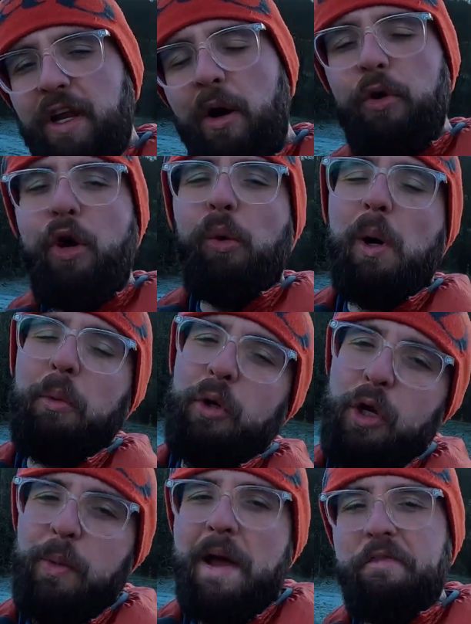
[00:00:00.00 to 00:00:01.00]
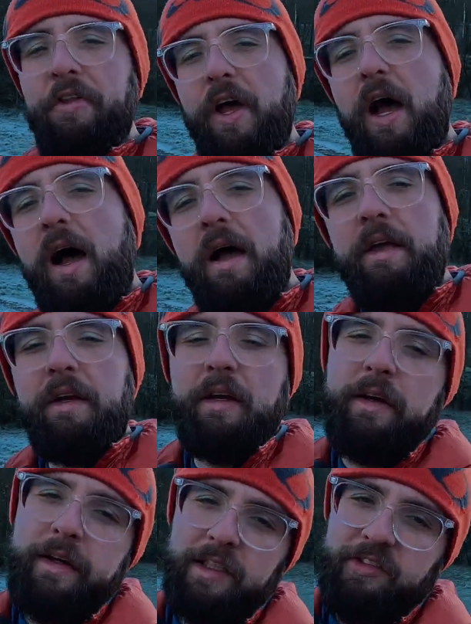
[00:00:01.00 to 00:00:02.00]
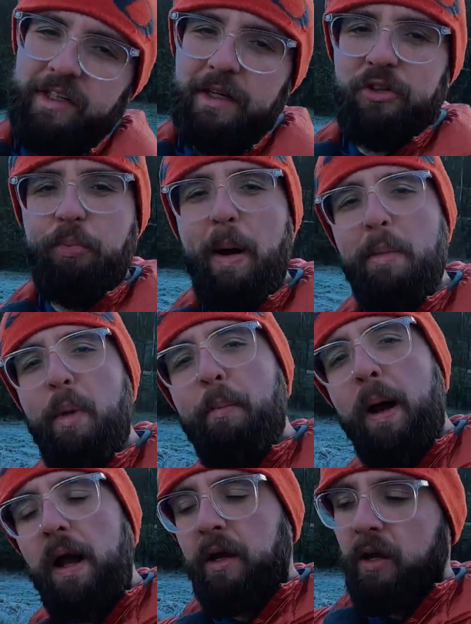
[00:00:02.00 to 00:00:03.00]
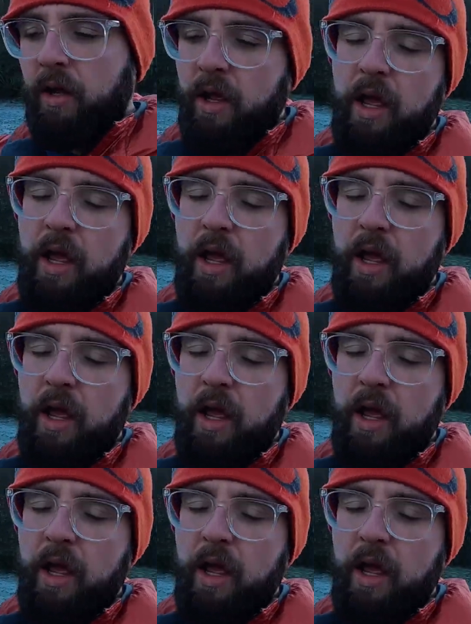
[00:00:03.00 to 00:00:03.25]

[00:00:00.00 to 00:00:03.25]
now I know what I'm going to wear for the hike, it's time to pack my bag.